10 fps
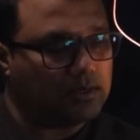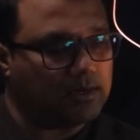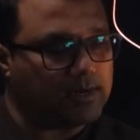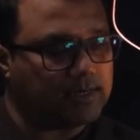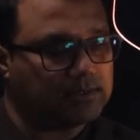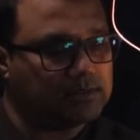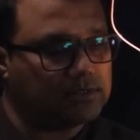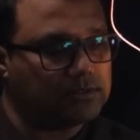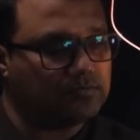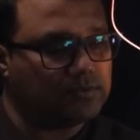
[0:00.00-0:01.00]
an
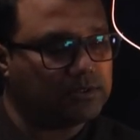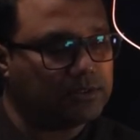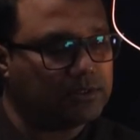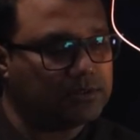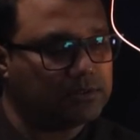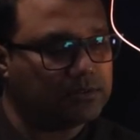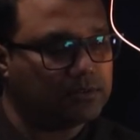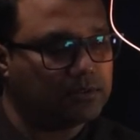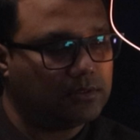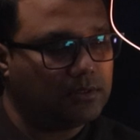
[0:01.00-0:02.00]
axis which is
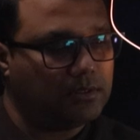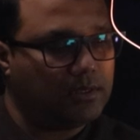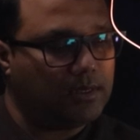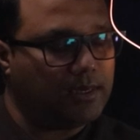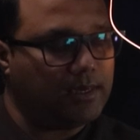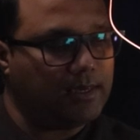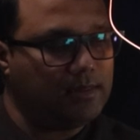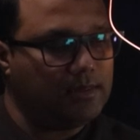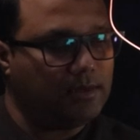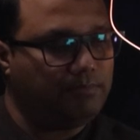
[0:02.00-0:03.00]

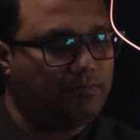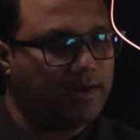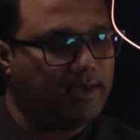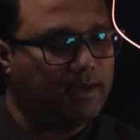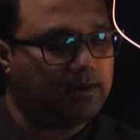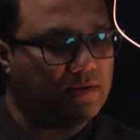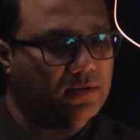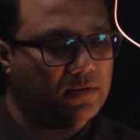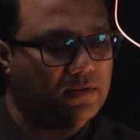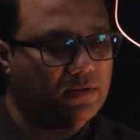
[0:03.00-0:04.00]
in the
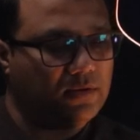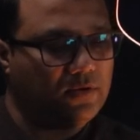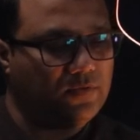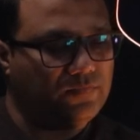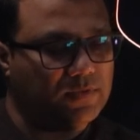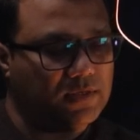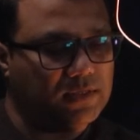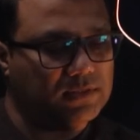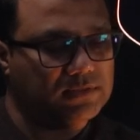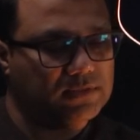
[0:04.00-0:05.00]
plane of the
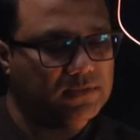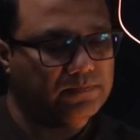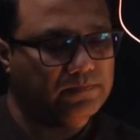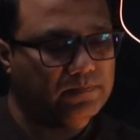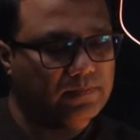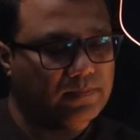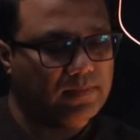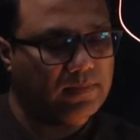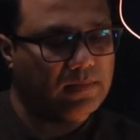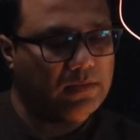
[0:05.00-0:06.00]
disk.
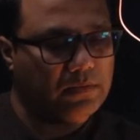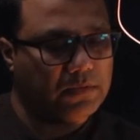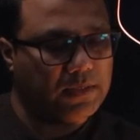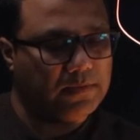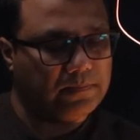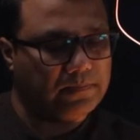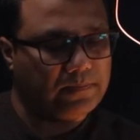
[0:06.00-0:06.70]
Okay.